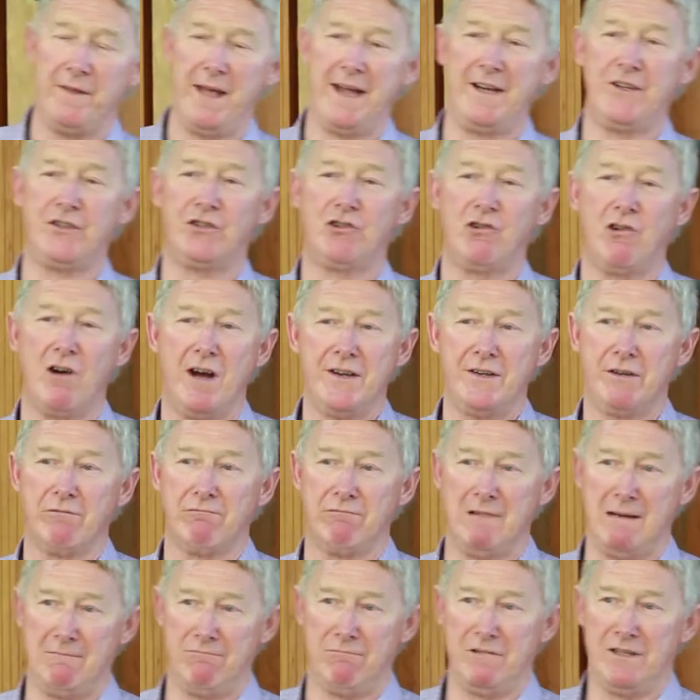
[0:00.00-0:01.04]
that's trying to
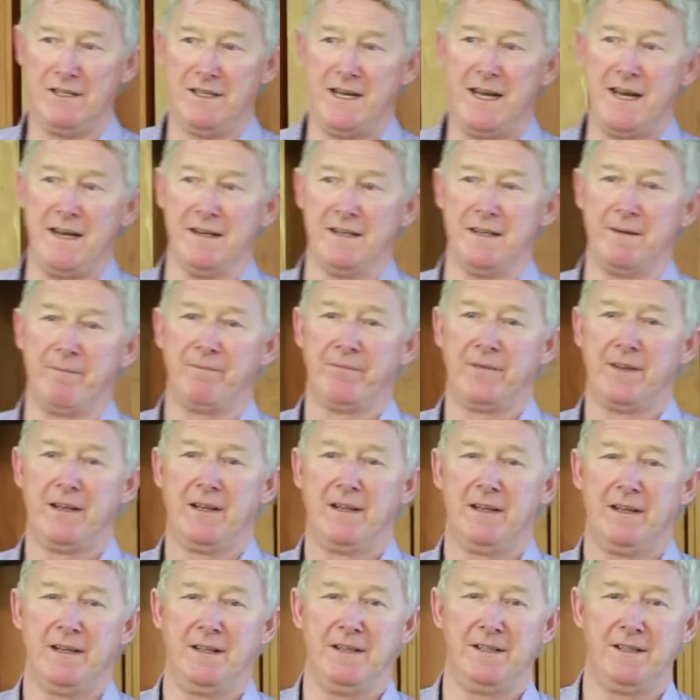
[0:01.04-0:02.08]
represent
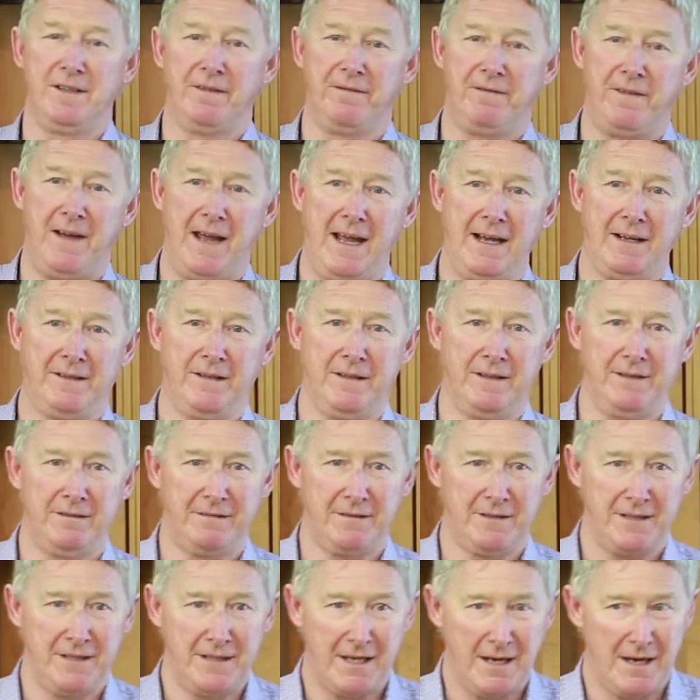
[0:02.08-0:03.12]
is the fact
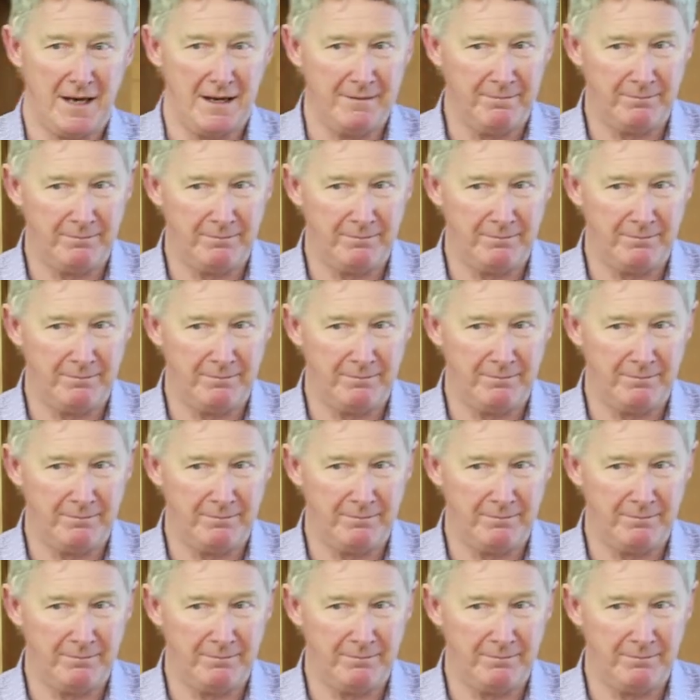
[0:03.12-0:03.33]
that I